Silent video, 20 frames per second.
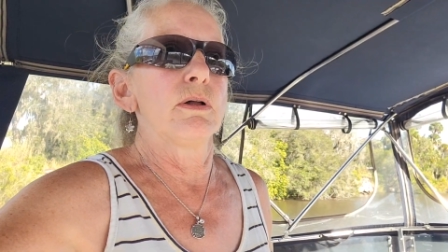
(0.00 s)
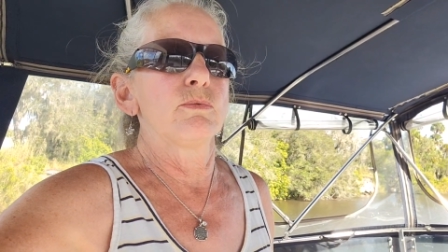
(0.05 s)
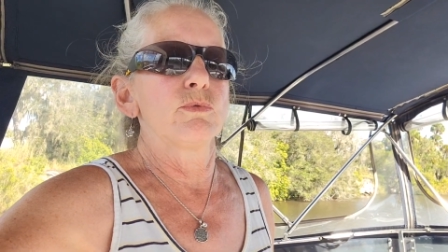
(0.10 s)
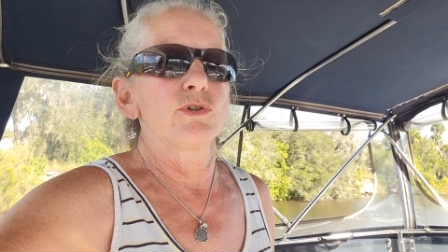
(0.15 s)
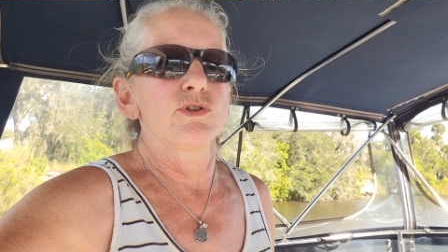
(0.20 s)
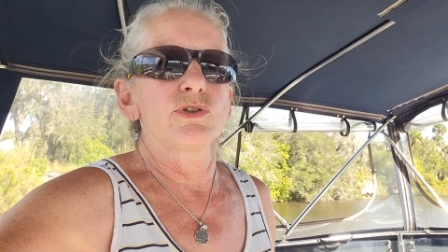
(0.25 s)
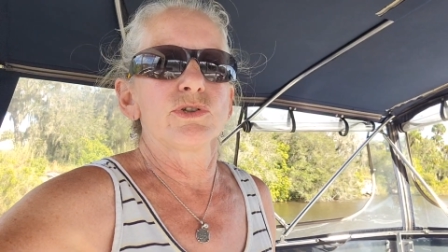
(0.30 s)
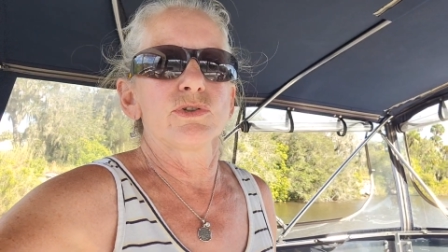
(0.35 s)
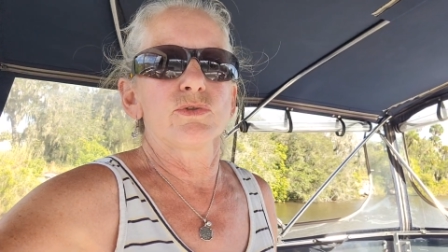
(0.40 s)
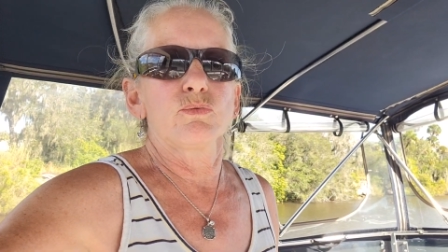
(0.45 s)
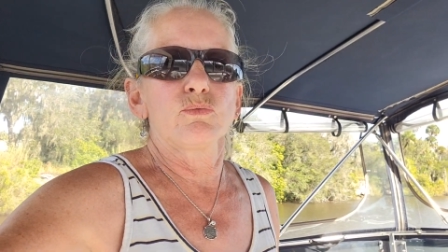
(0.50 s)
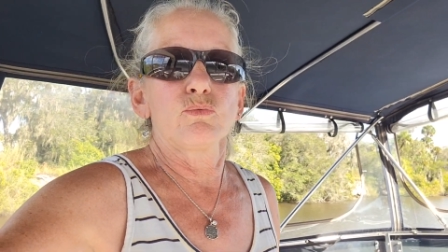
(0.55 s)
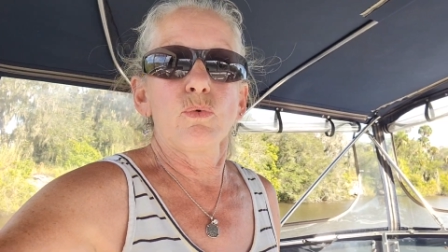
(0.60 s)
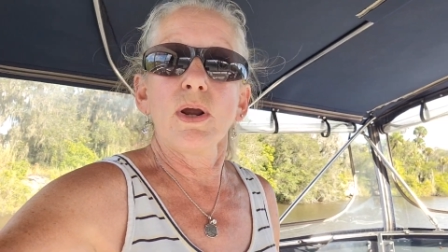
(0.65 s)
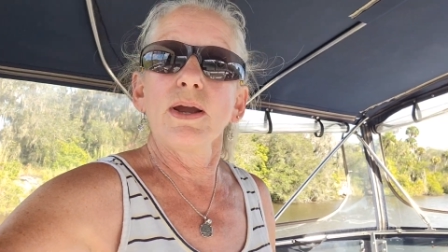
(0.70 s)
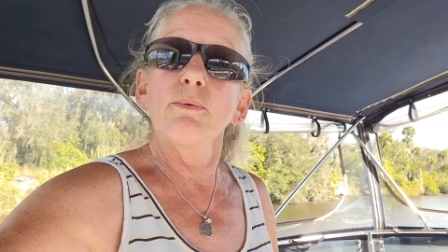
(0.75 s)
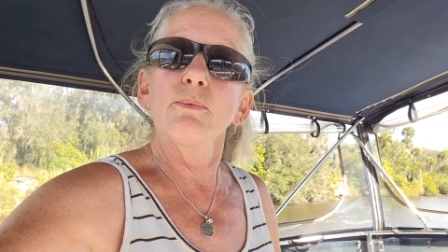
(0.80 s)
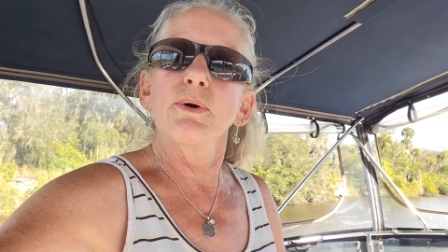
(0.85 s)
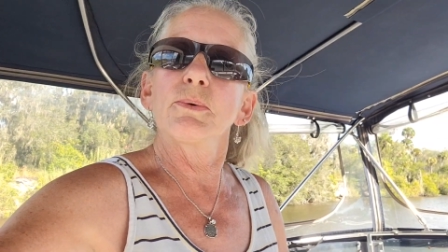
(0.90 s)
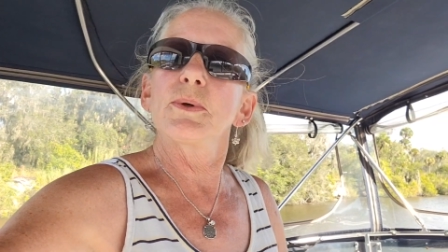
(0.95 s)
which is
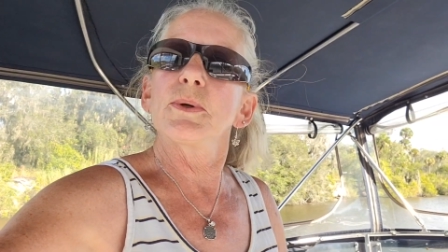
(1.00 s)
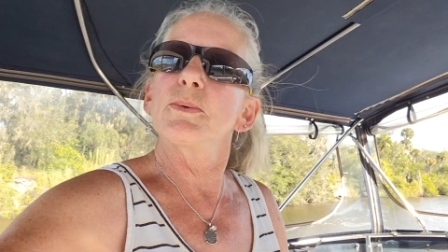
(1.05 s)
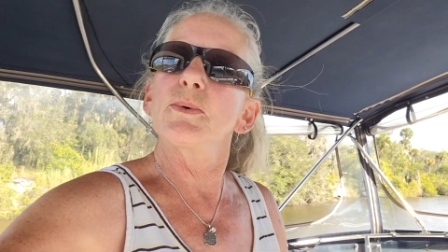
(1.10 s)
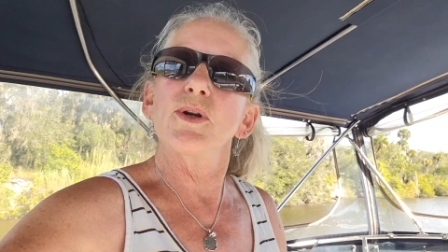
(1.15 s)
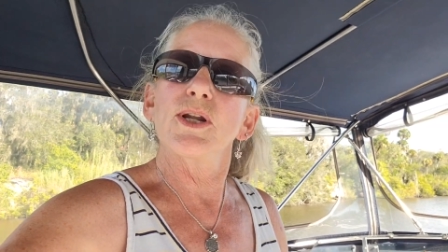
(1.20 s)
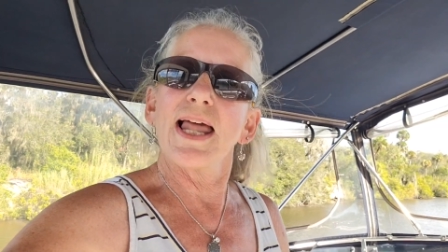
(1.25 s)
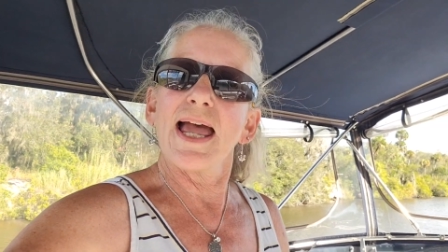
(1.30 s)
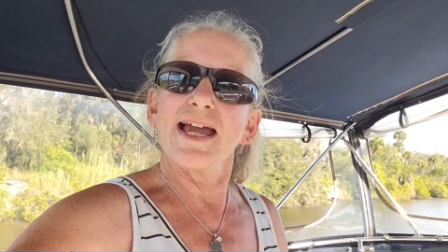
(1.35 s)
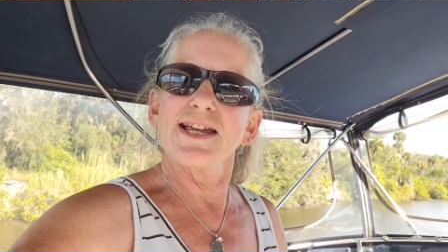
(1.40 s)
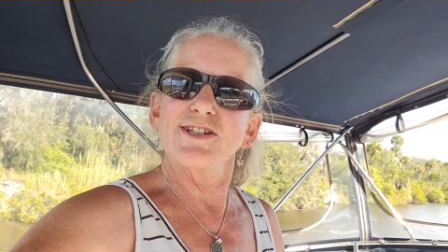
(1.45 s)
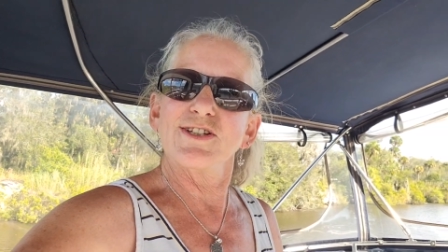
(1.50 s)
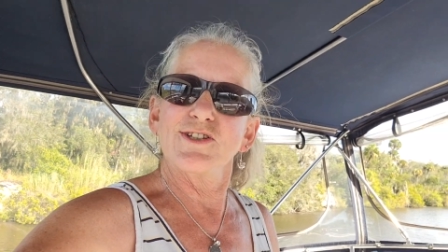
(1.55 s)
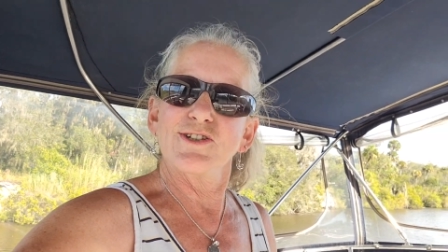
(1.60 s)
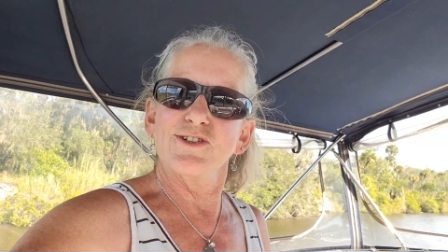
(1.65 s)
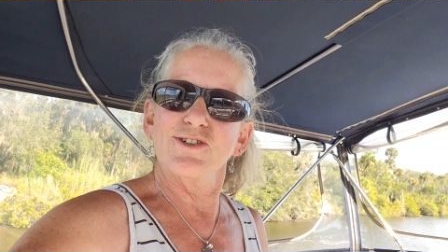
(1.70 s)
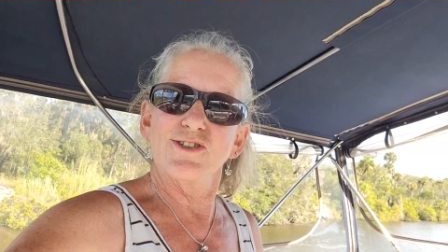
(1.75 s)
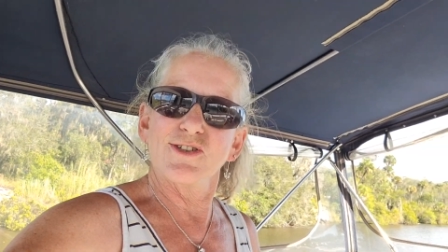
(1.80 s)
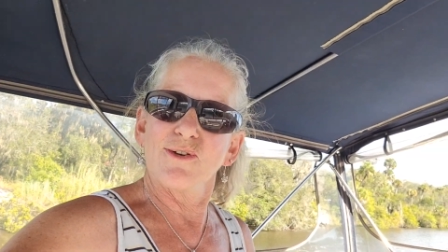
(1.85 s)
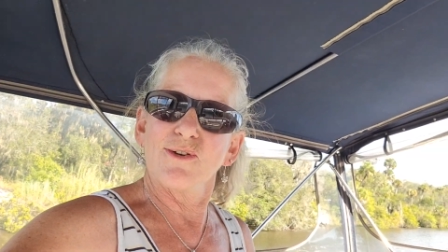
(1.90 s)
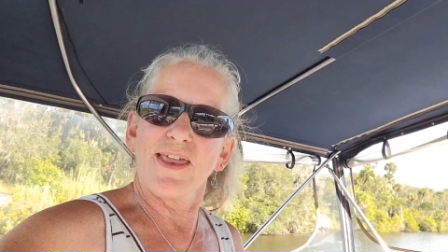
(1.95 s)
right where we were last
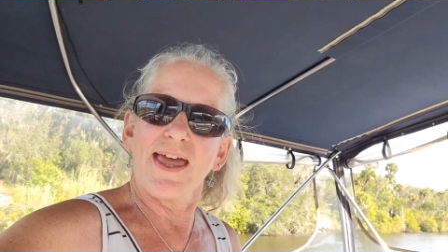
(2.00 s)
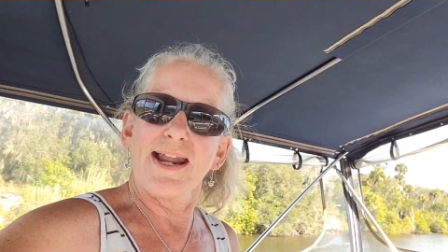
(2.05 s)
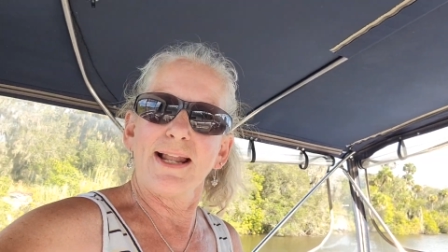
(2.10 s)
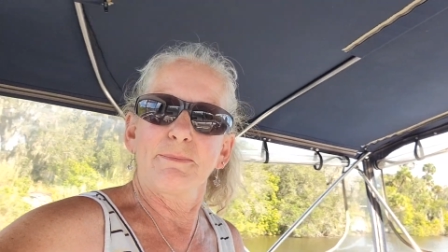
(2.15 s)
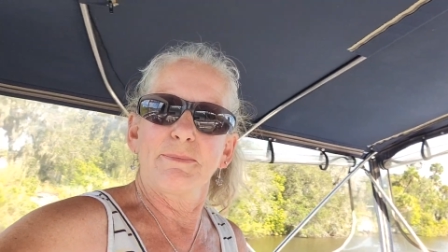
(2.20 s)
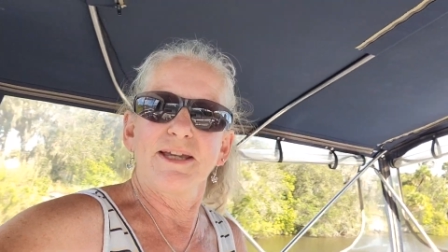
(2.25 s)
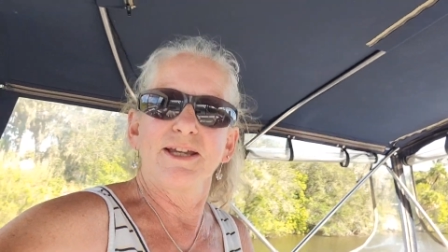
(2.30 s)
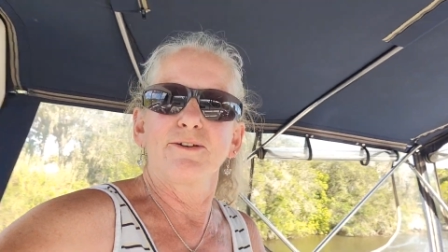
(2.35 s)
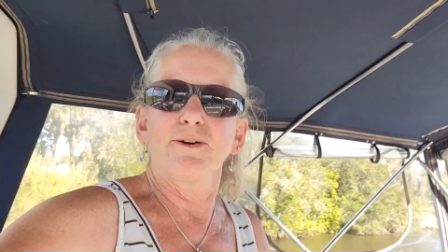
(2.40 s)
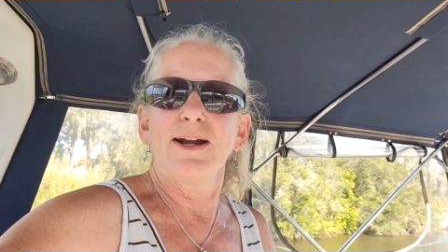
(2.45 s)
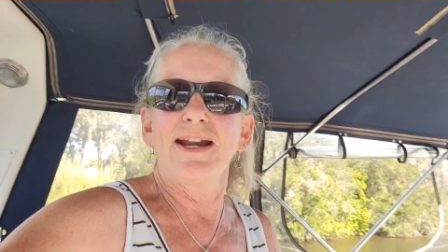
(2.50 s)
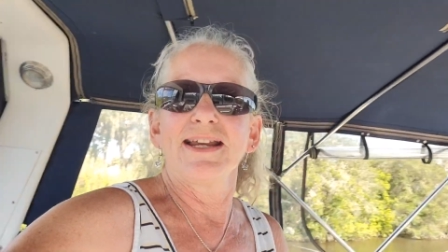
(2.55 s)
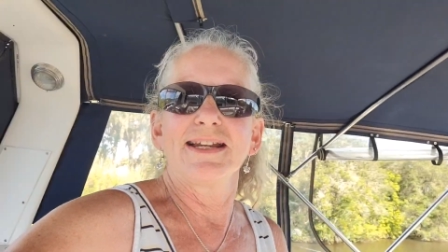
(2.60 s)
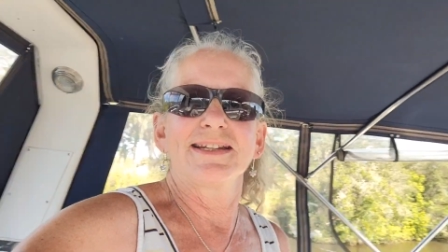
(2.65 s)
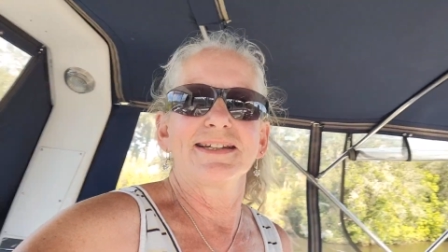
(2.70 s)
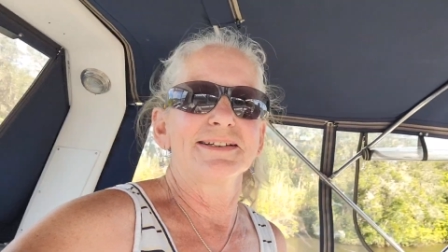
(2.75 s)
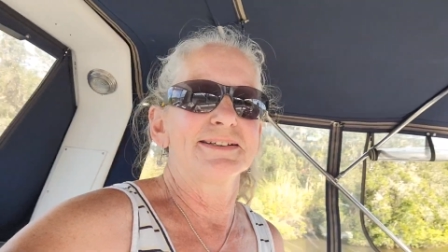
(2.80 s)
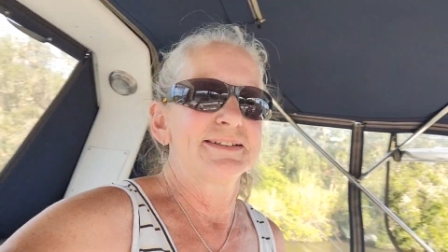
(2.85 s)
year, so that'll be great.